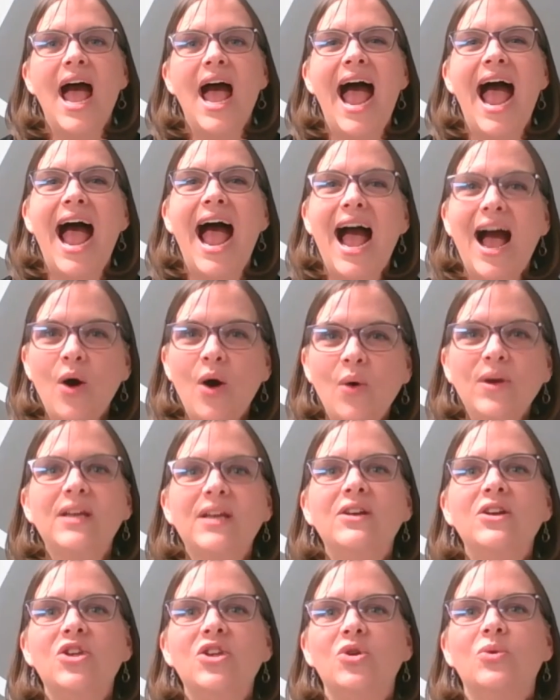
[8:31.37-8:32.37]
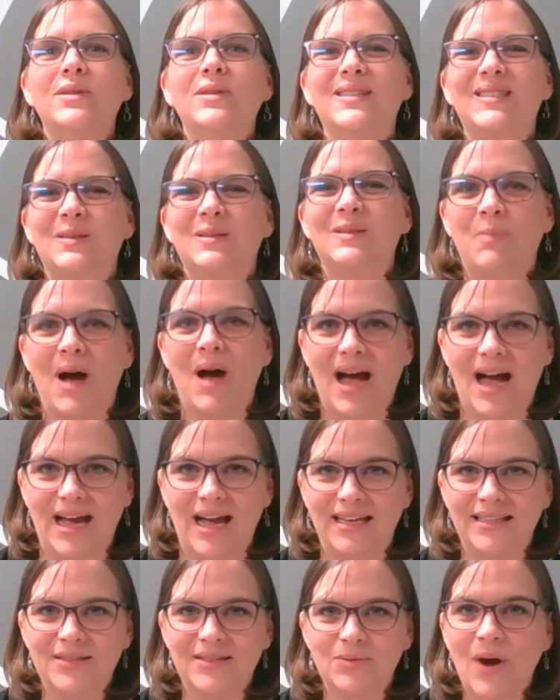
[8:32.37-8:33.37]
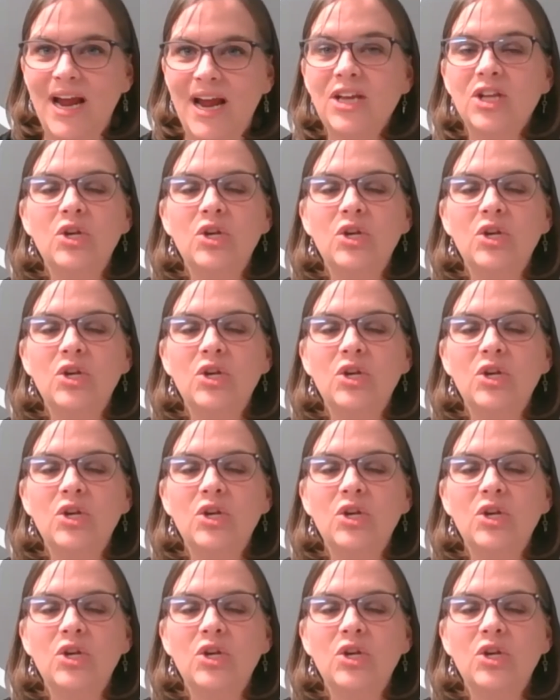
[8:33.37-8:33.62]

how can you respond, right?